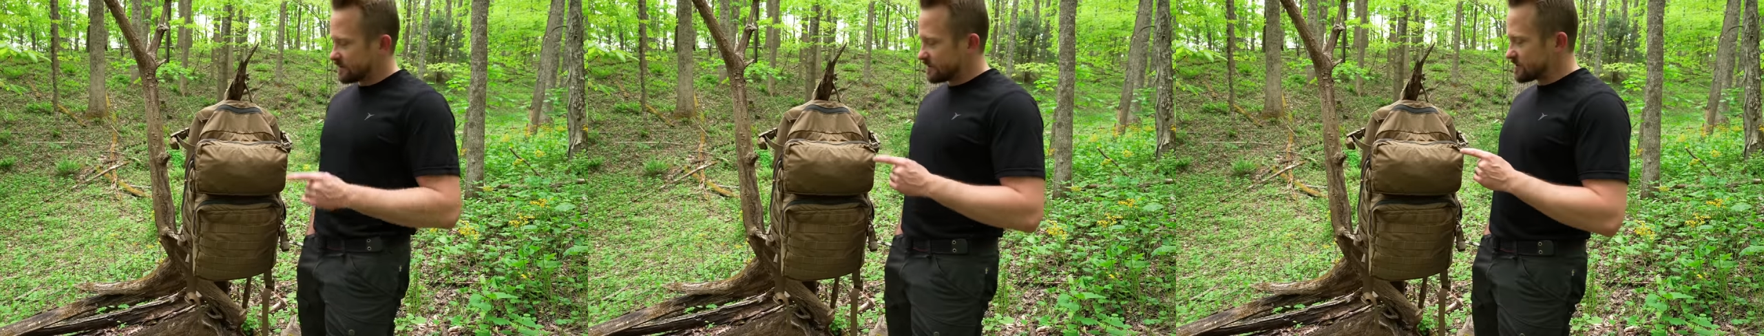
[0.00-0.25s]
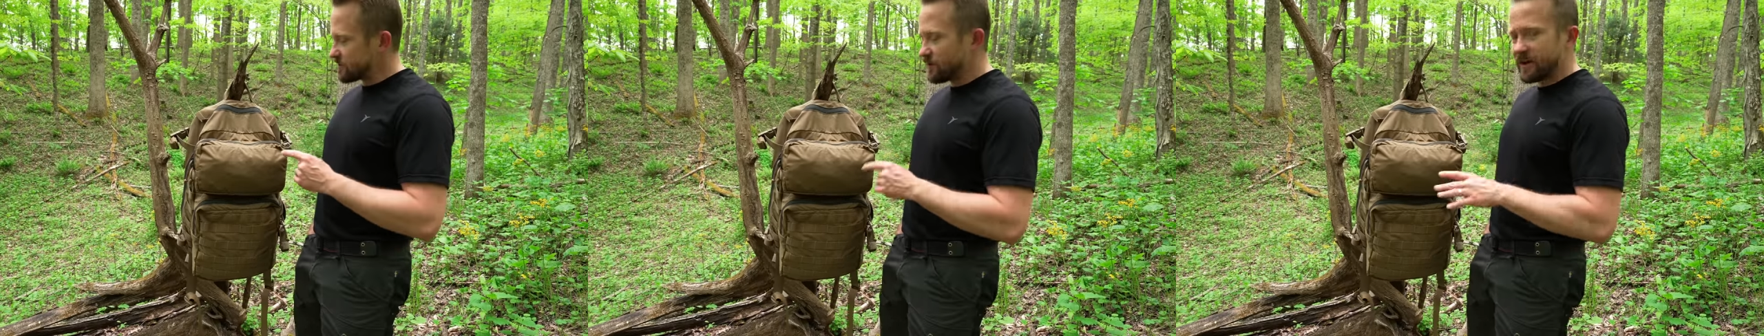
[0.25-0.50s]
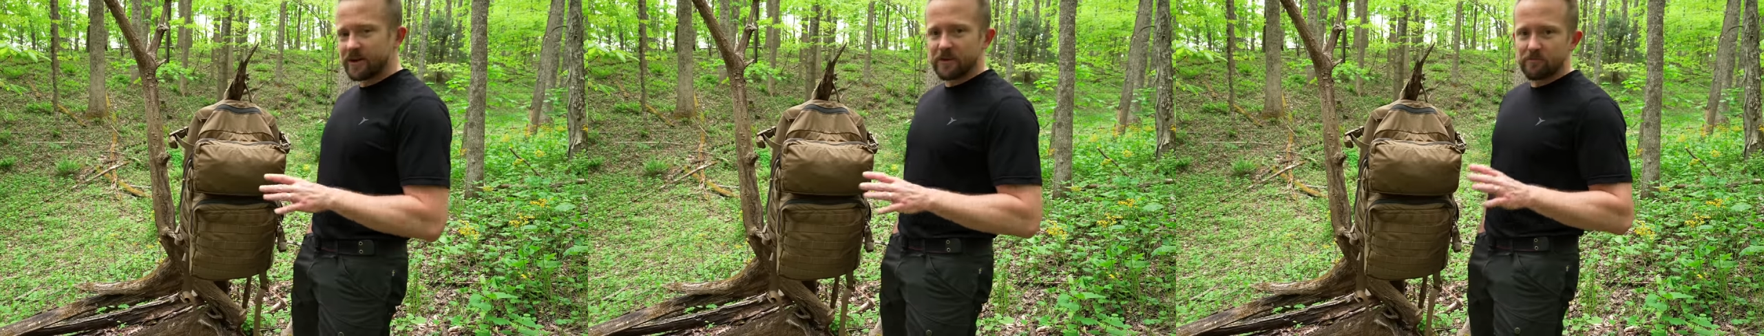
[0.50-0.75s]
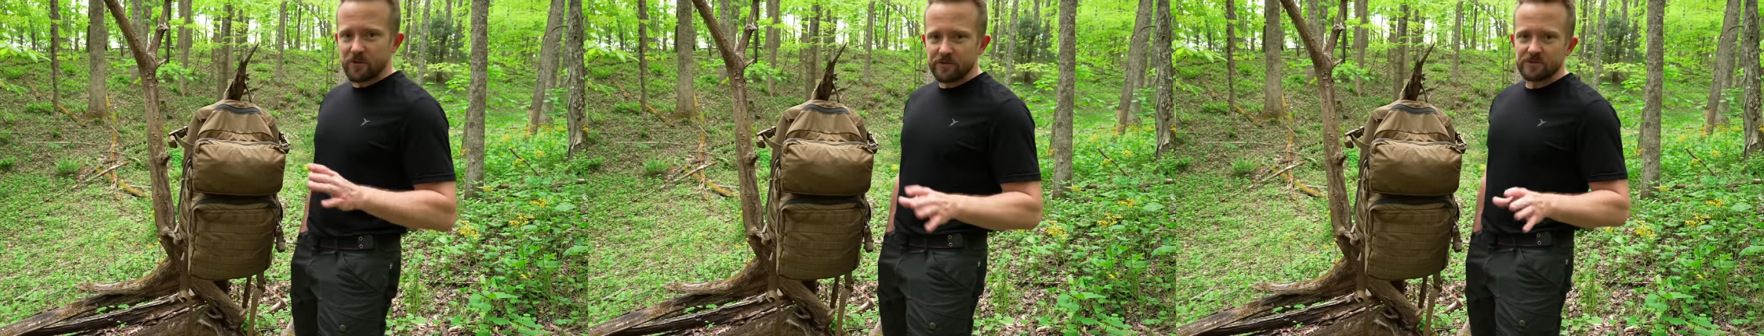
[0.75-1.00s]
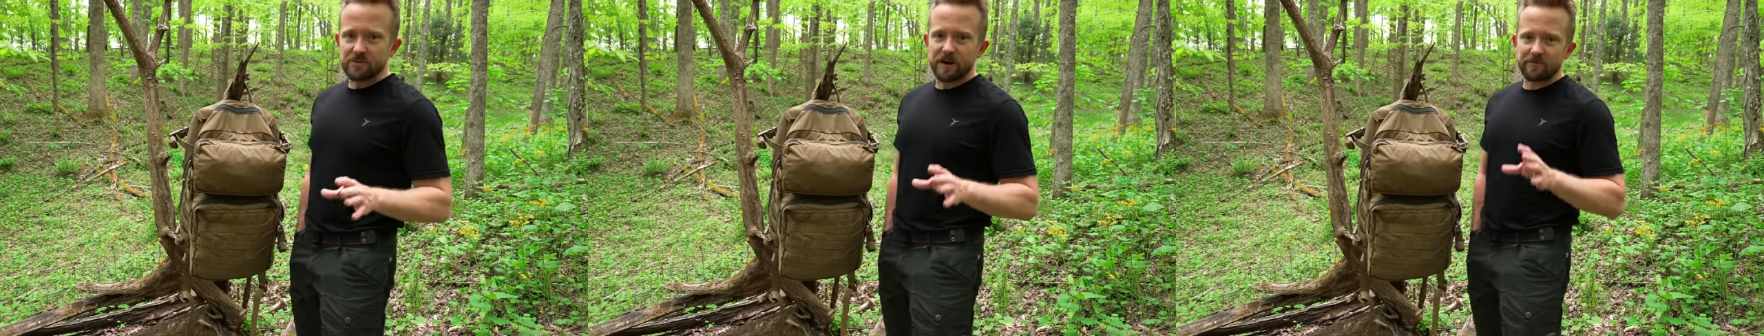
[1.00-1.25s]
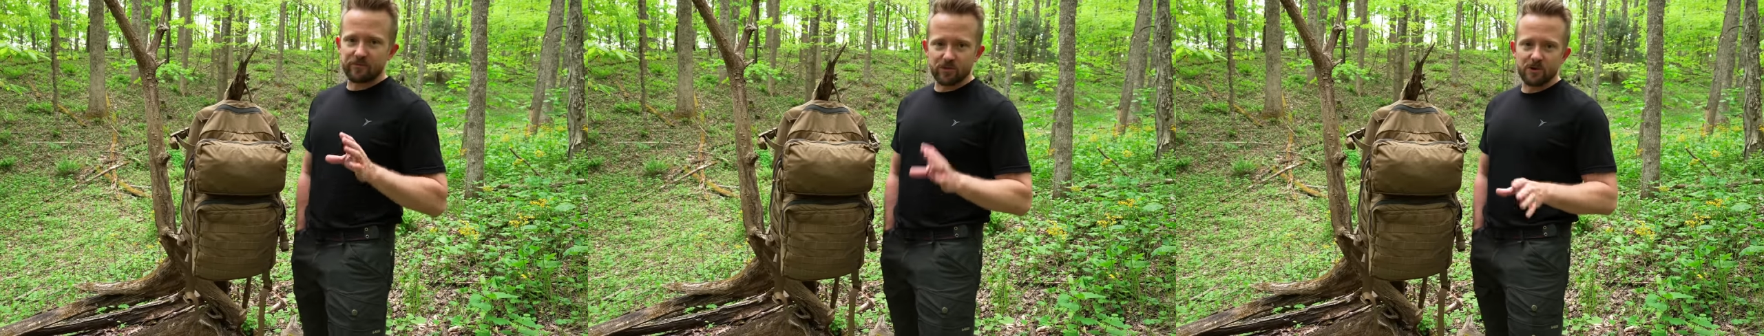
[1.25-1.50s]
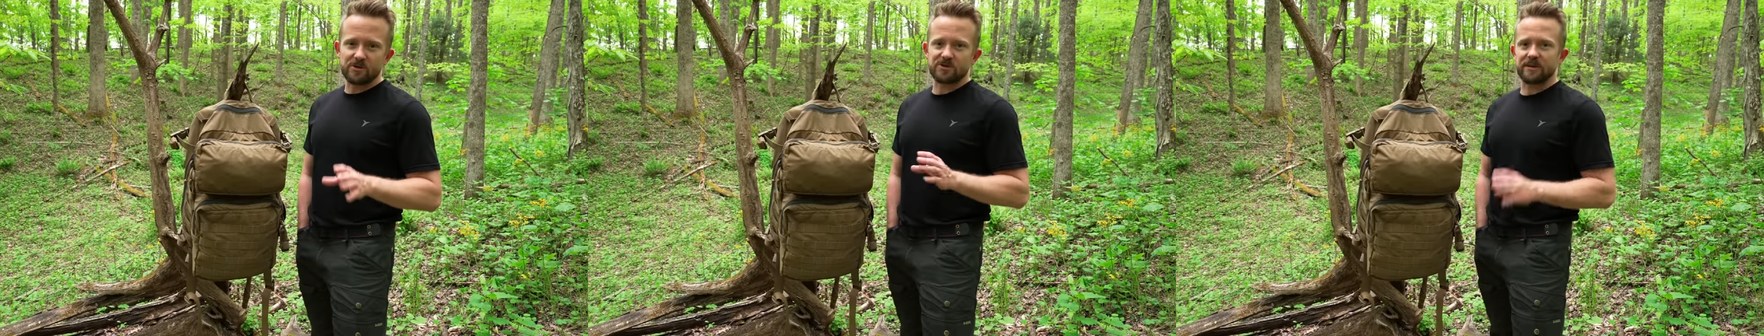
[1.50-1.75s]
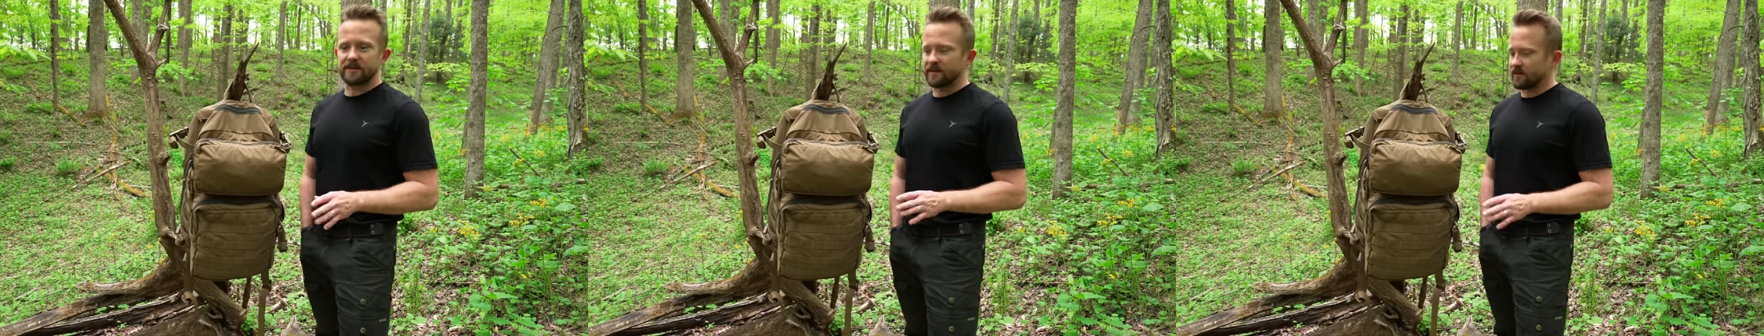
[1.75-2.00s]
Let's go ahead and move to my pros
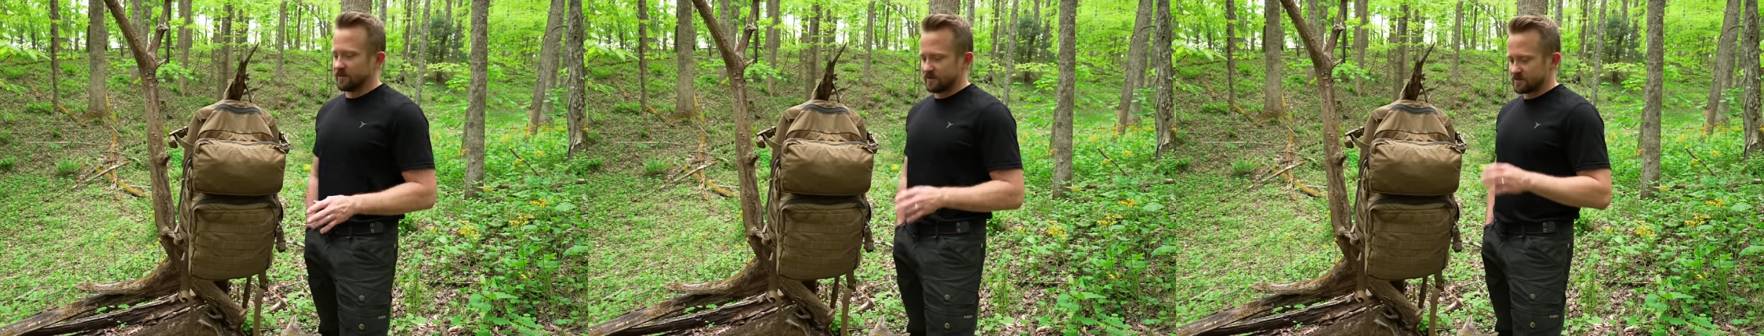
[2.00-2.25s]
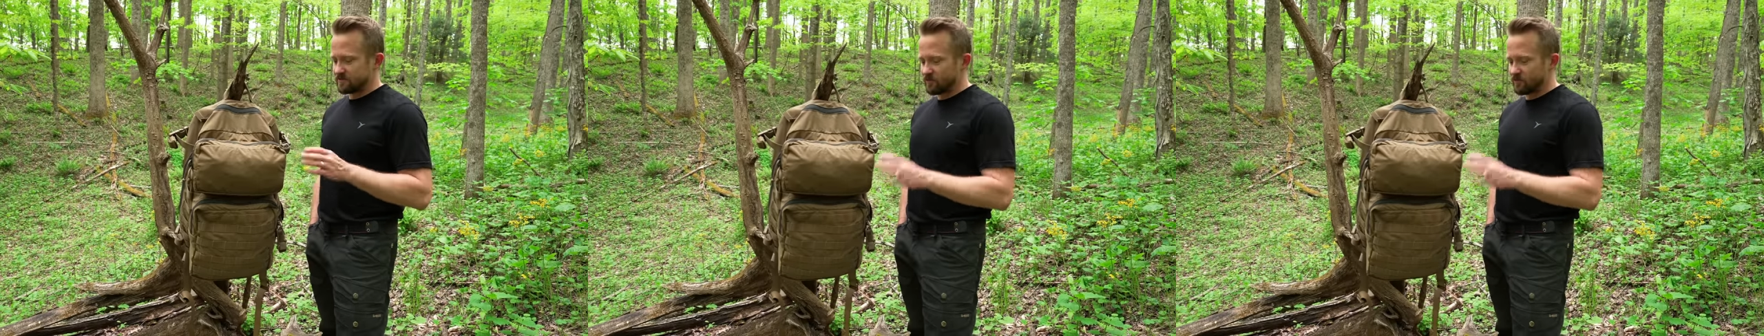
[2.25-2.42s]
and cons